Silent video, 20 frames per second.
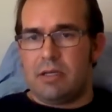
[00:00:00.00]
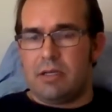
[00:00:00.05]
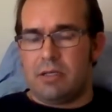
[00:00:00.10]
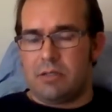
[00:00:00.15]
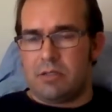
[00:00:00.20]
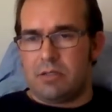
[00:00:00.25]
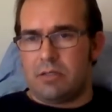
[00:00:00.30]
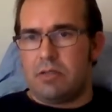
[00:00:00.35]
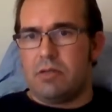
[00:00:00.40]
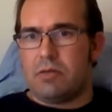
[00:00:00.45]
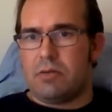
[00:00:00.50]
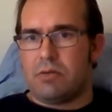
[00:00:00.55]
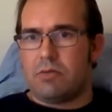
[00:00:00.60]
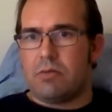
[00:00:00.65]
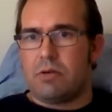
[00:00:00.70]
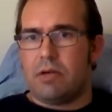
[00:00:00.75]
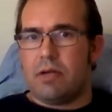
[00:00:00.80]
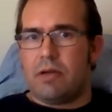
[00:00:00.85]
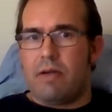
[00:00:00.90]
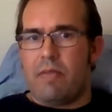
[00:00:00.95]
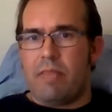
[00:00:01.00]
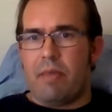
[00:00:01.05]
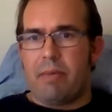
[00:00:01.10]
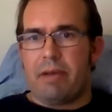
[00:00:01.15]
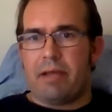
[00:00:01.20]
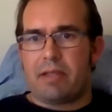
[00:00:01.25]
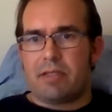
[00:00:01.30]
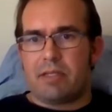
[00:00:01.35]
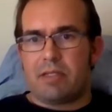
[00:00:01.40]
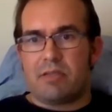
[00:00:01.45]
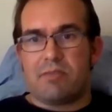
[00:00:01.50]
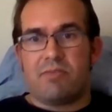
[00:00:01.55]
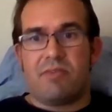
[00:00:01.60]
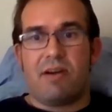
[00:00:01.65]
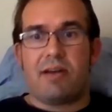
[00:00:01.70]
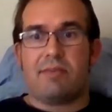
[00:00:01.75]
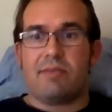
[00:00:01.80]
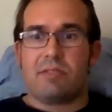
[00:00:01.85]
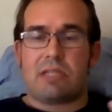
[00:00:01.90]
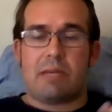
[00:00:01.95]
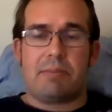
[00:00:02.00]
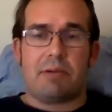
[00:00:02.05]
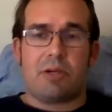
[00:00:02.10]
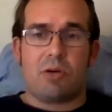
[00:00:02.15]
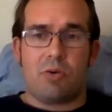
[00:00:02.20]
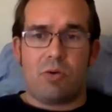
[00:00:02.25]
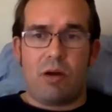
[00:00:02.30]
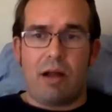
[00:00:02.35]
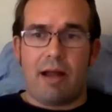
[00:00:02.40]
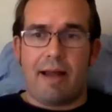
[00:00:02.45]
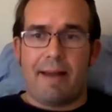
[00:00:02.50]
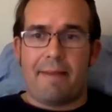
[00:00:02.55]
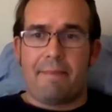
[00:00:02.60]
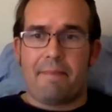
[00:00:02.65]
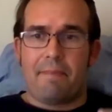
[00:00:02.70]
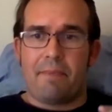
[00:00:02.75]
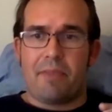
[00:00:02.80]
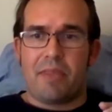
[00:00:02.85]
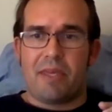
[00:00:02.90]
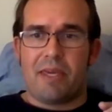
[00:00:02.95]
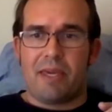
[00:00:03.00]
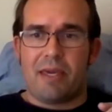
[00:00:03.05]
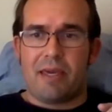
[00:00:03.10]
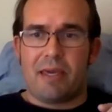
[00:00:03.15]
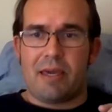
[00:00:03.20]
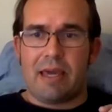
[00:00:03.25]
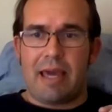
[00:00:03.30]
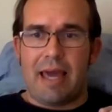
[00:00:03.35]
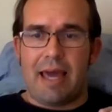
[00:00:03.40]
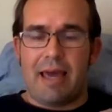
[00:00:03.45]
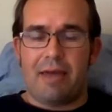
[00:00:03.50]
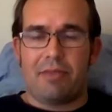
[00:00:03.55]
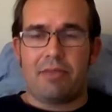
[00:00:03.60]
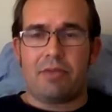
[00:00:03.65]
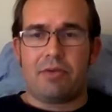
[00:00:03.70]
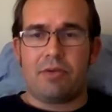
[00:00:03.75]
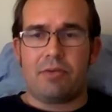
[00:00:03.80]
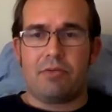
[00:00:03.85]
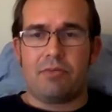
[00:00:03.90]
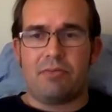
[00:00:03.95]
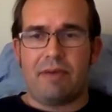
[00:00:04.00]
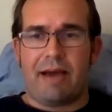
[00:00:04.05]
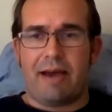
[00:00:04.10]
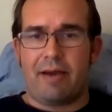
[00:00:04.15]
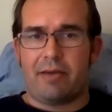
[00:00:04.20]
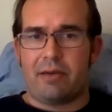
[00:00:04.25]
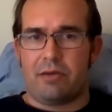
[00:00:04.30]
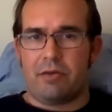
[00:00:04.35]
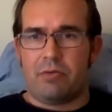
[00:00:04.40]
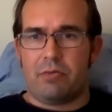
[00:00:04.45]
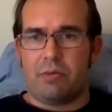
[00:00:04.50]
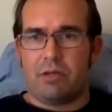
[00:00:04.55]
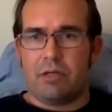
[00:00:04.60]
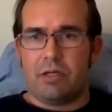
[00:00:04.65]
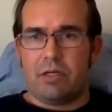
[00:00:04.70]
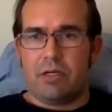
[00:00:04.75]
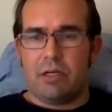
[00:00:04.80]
And two, that because it is effective in stopping crime, the ethical value